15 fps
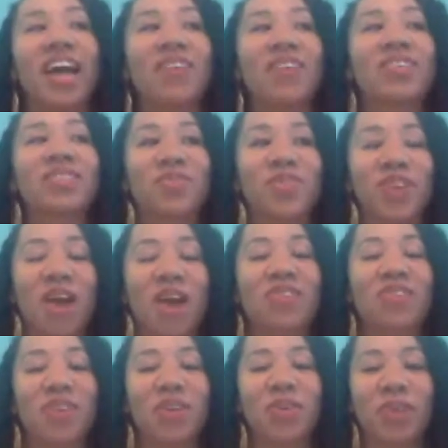I was
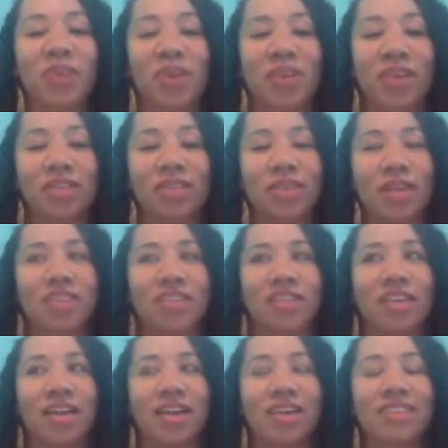very aware when I was watching
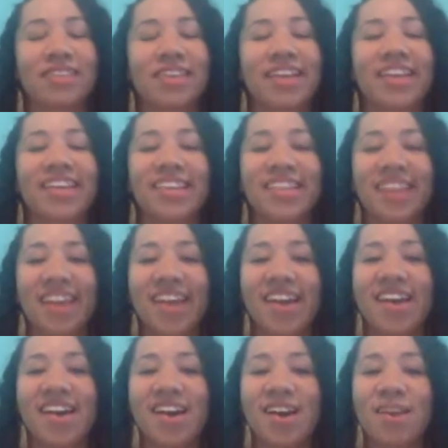it. I was like,
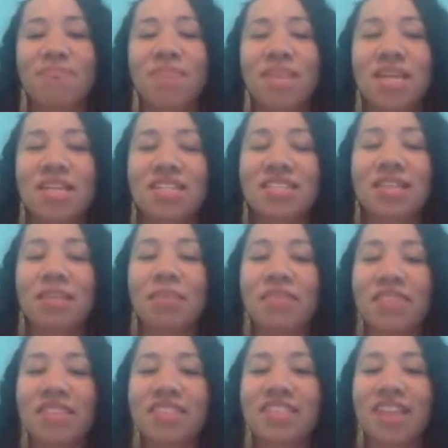yeah, some of
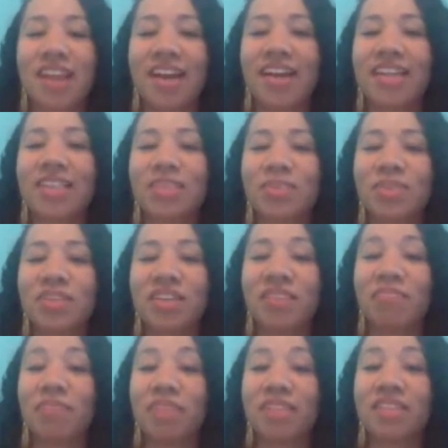these guys would
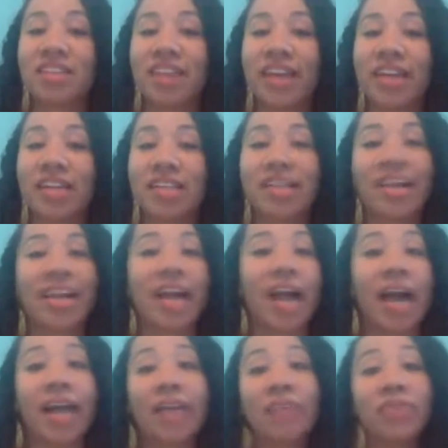have been cut. Like,
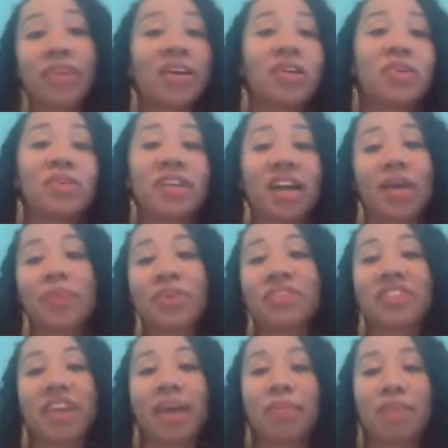I don't know that I would
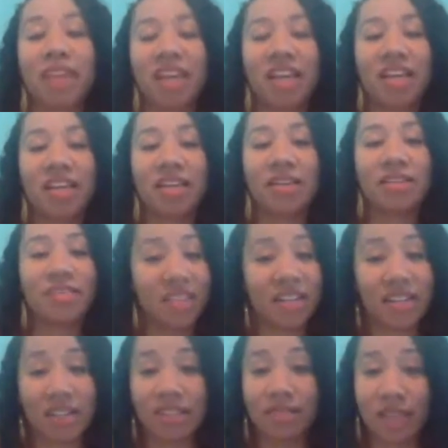have kept Kenny that
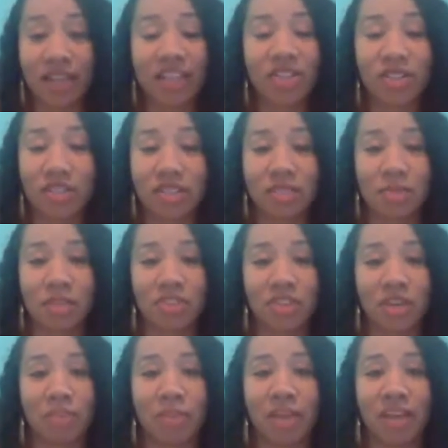he couldn't spell
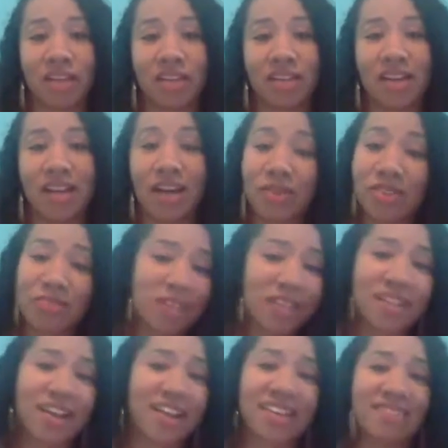champagne. I would have been
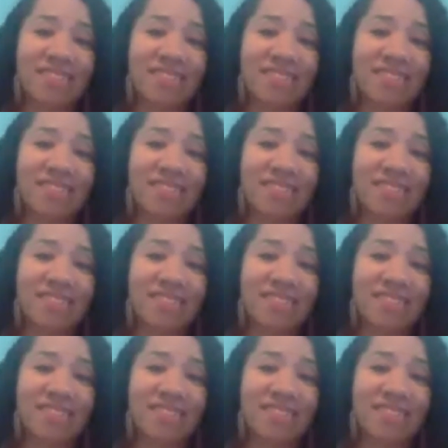like,